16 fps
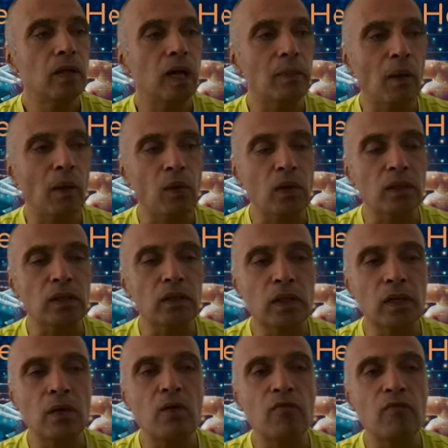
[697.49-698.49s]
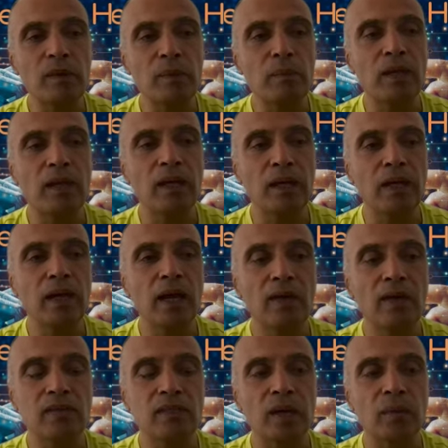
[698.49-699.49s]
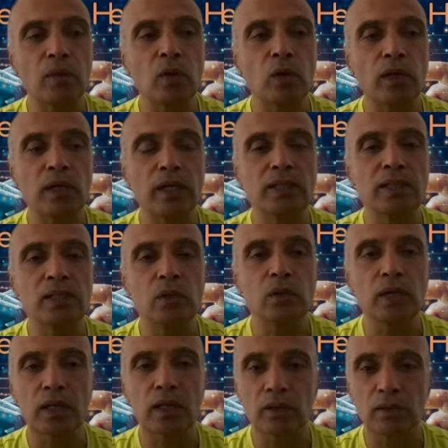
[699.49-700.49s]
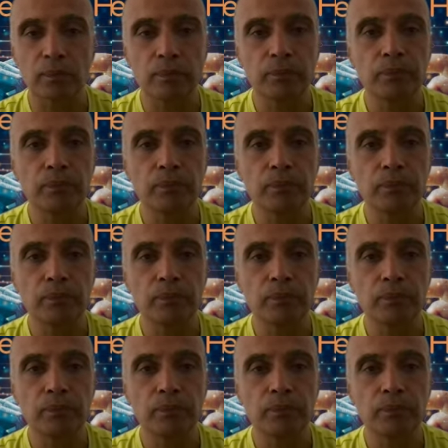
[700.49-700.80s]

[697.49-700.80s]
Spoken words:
about a third of people in India have some chronic disease or the other.